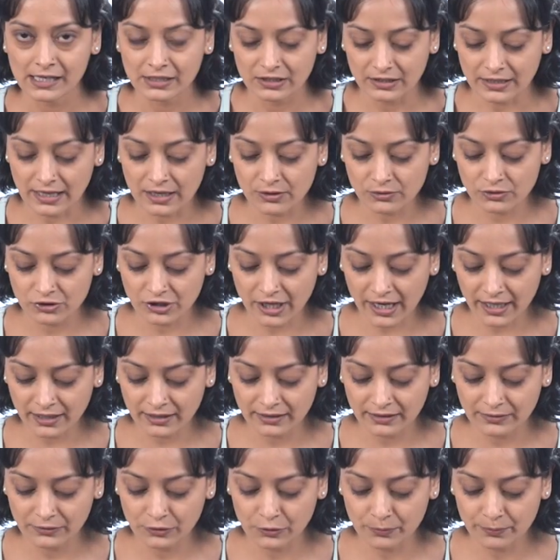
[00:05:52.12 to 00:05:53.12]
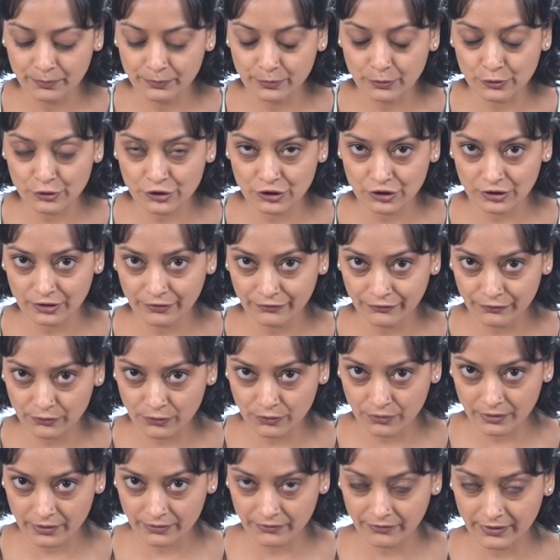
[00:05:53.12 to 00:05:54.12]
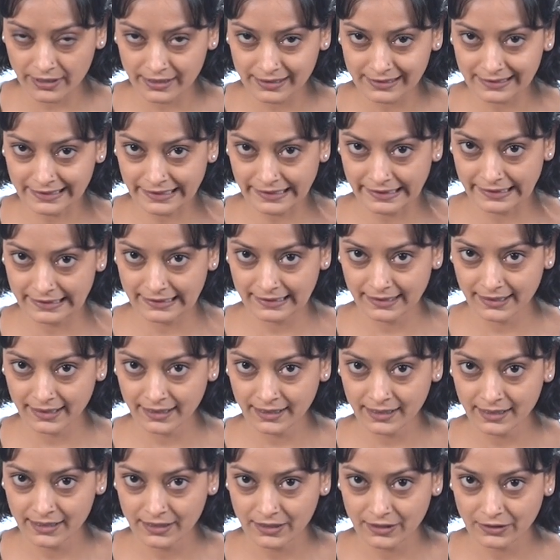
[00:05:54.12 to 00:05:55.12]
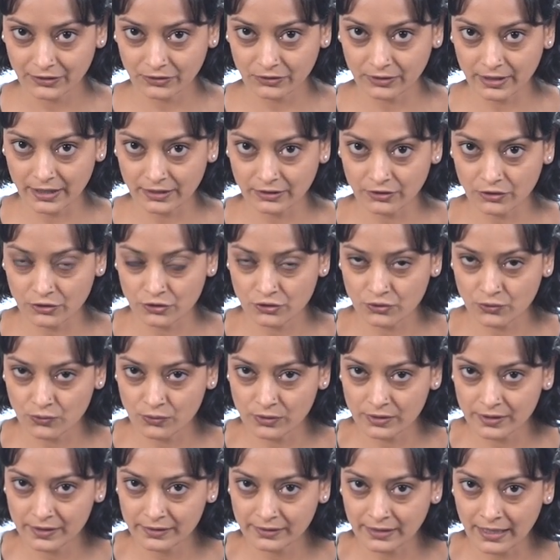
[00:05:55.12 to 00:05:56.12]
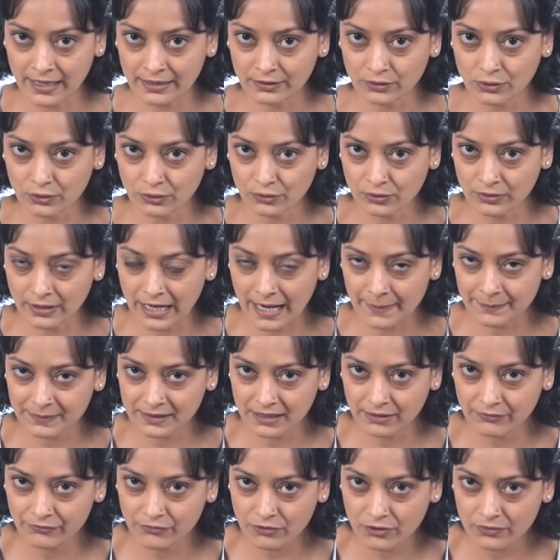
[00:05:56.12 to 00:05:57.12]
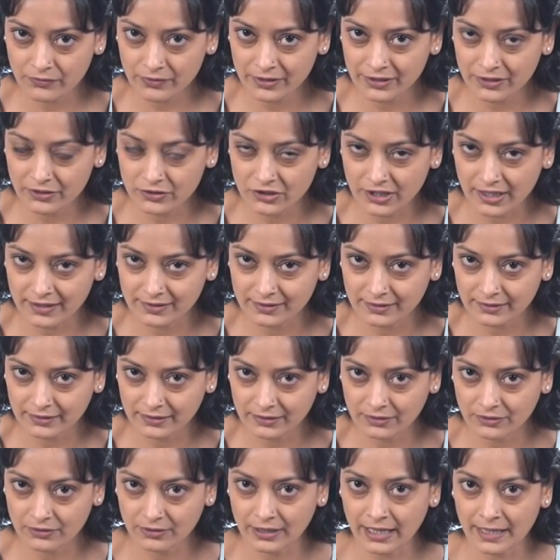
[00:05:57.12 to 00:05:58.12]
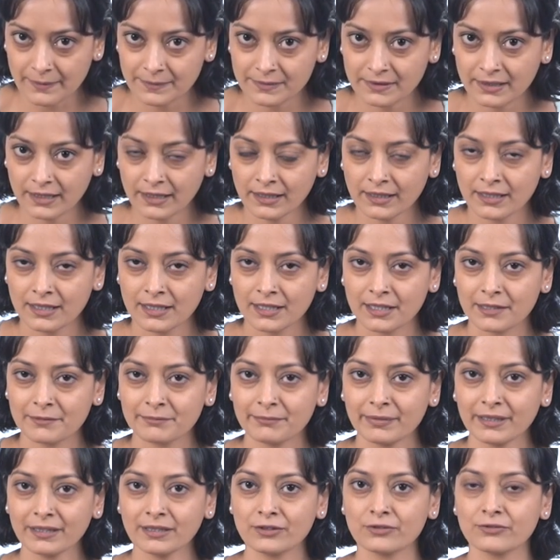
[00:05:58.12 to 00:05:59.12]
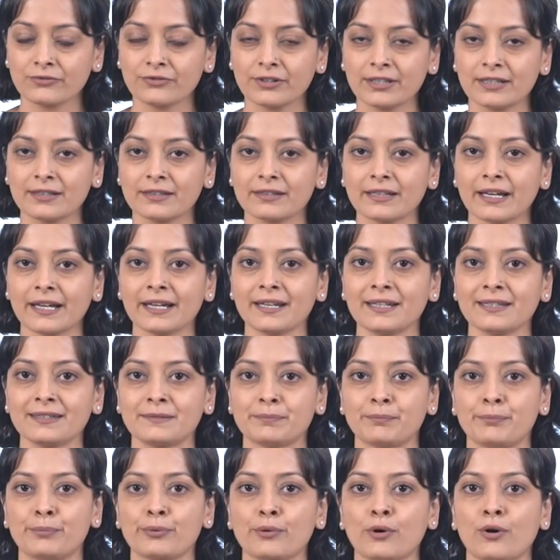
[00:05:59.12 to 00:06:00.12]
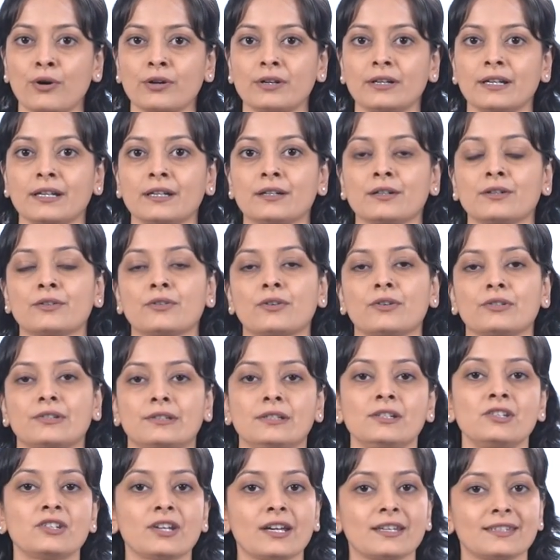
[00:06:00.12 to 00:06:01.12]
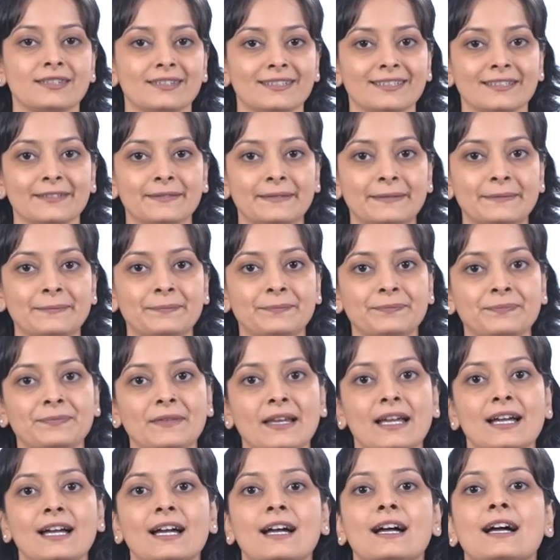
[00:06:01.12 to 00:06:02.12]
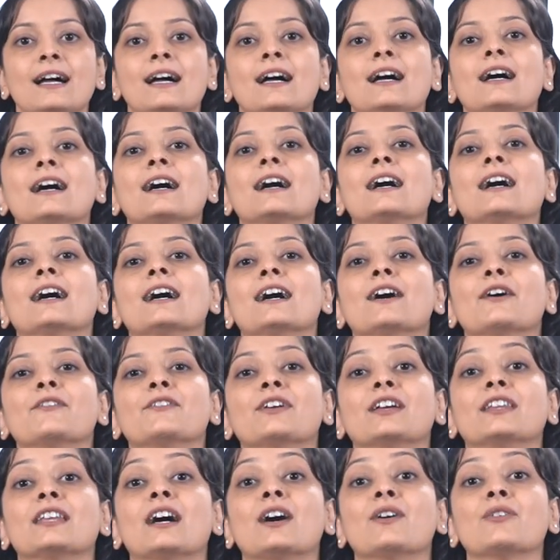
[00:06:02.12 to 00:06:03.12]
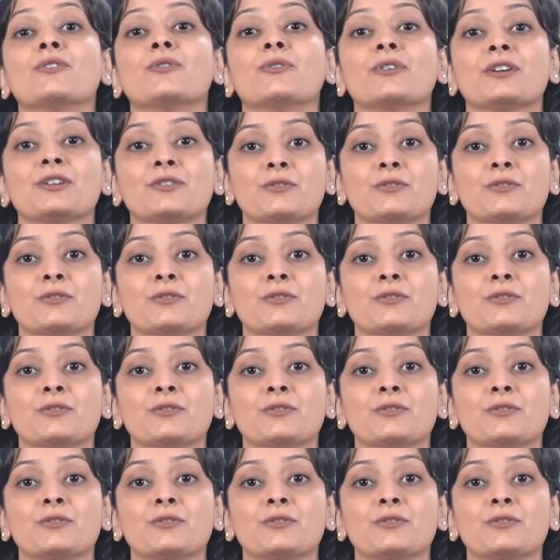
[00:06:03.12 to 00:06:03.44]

now check, you push the floor away slightly so that your shoulders are not collapsing forward, your chest isn't collapsing, but you feel a nice broadening across the chest. We are now going